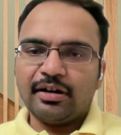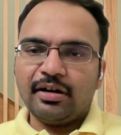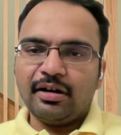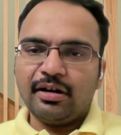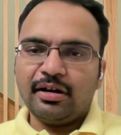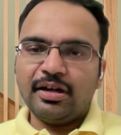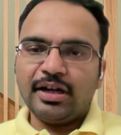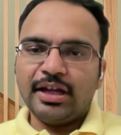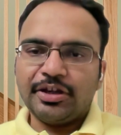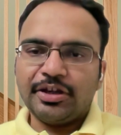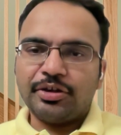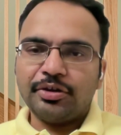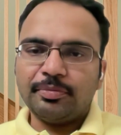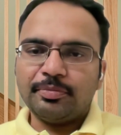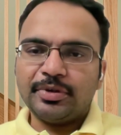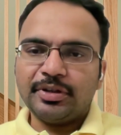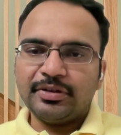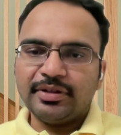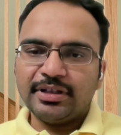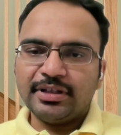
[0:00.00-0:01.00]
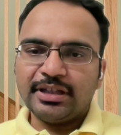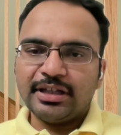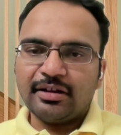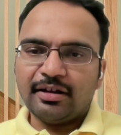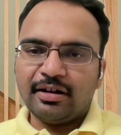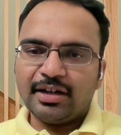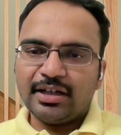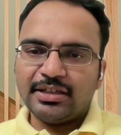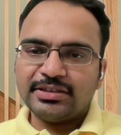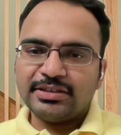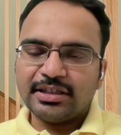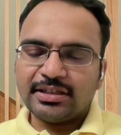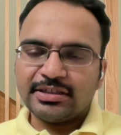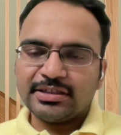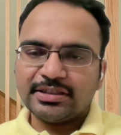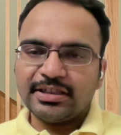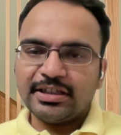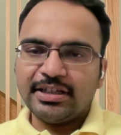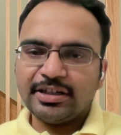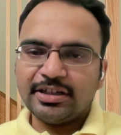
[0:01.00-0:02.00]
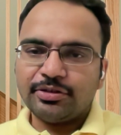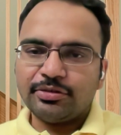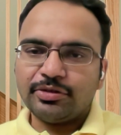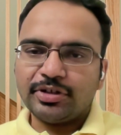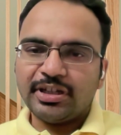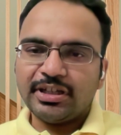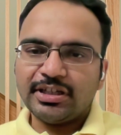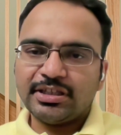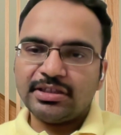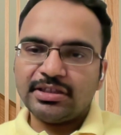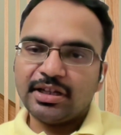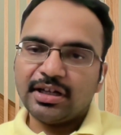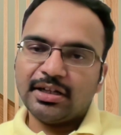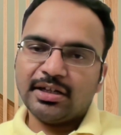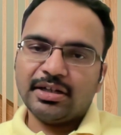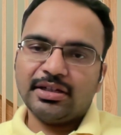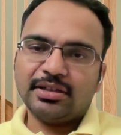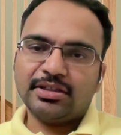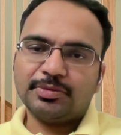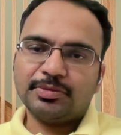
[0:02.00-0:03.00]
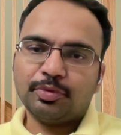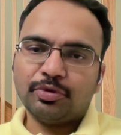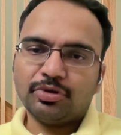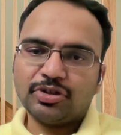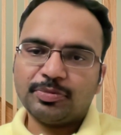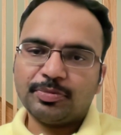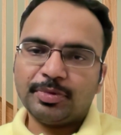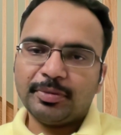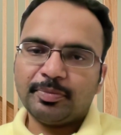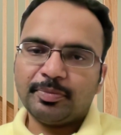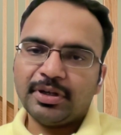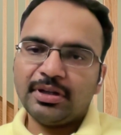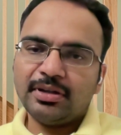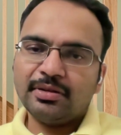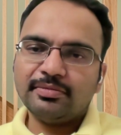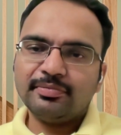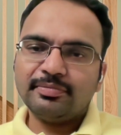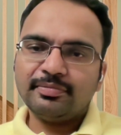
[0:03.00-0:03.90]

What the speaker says: all equipped with the knowledge that is needed to treat sports people,